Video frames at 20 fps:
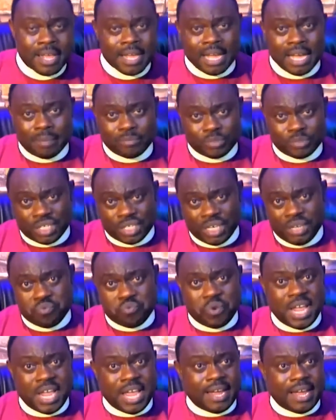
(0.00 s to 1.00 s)
I'm seeing
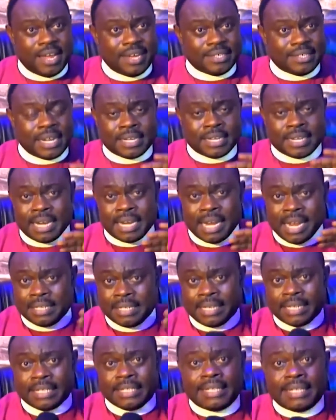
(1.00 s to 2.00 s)
where
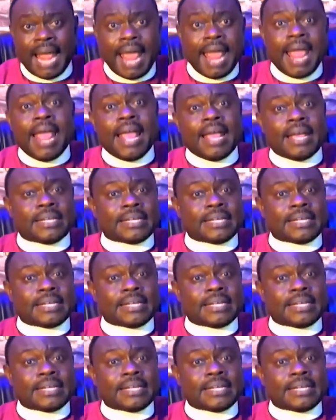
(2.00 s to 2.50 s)
they